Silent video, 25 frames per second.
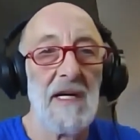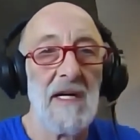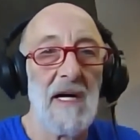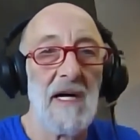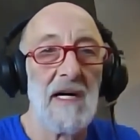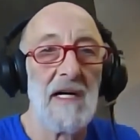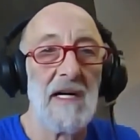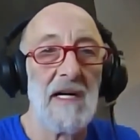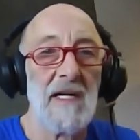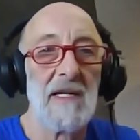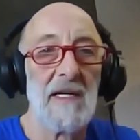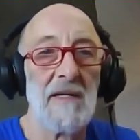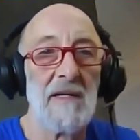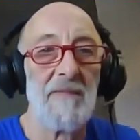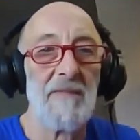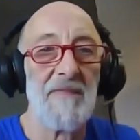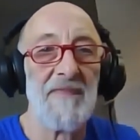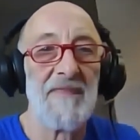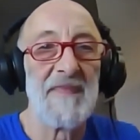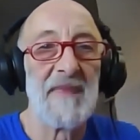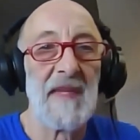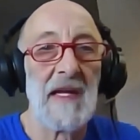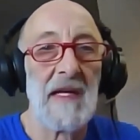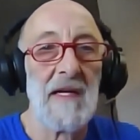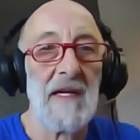
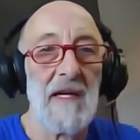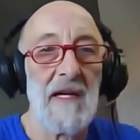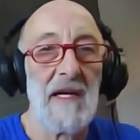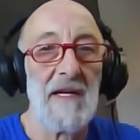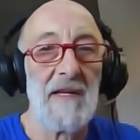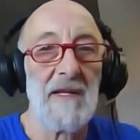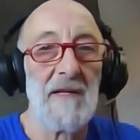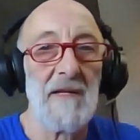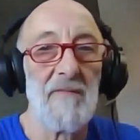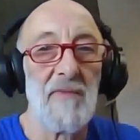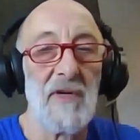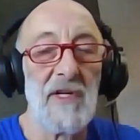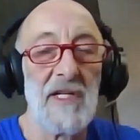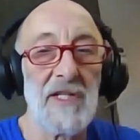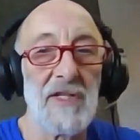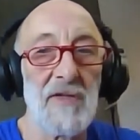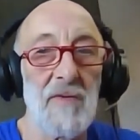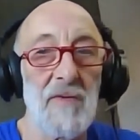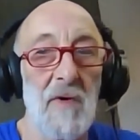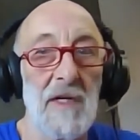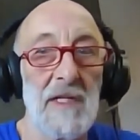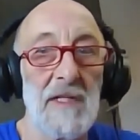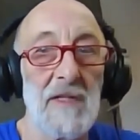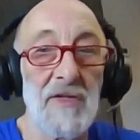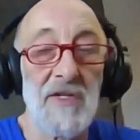And the British
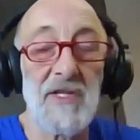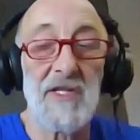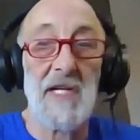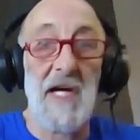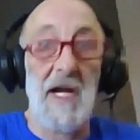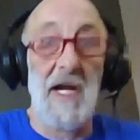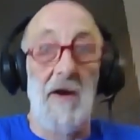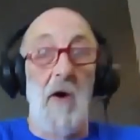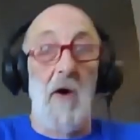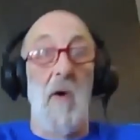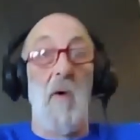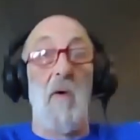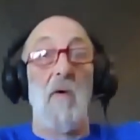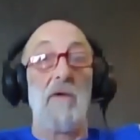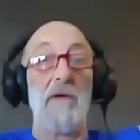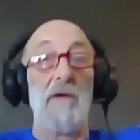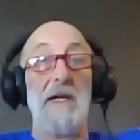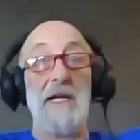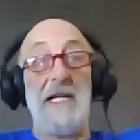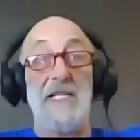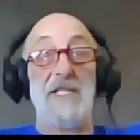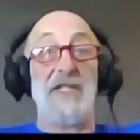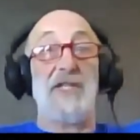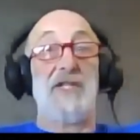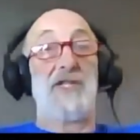royals said,
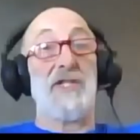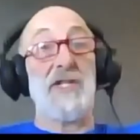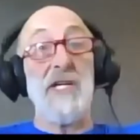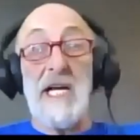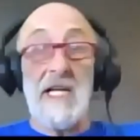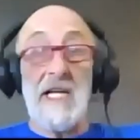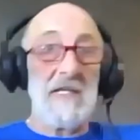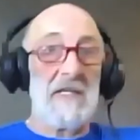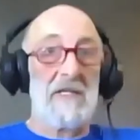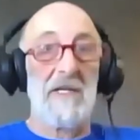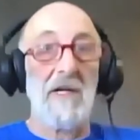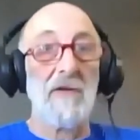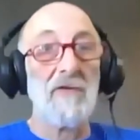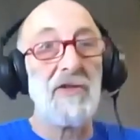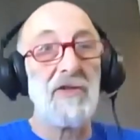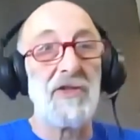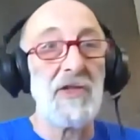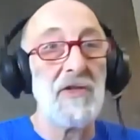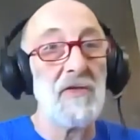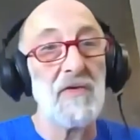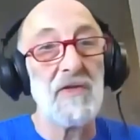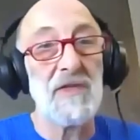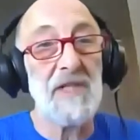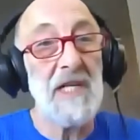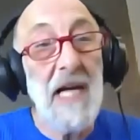"Holy shit! Don't
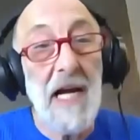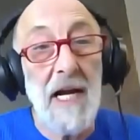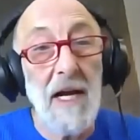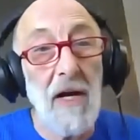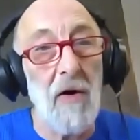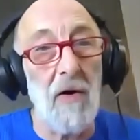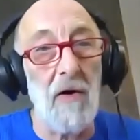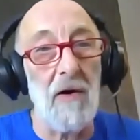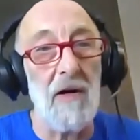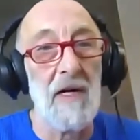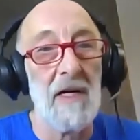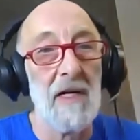you dare!"